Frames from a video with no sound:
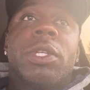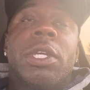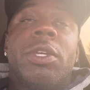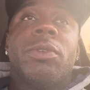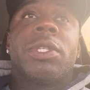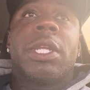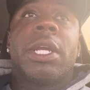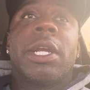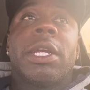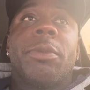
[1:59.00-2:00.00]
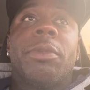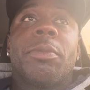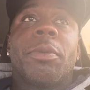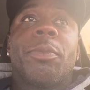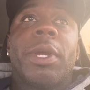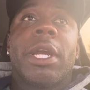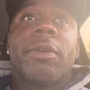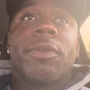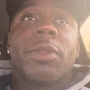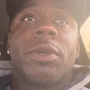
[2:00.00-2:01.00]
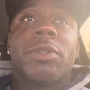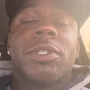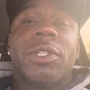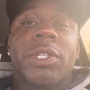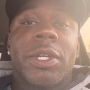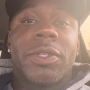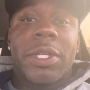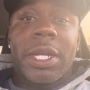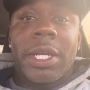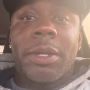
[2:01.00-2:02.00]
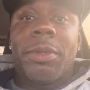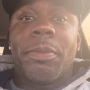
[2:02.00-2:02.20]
the Houston area, be prepared. For those in the Jersey area, be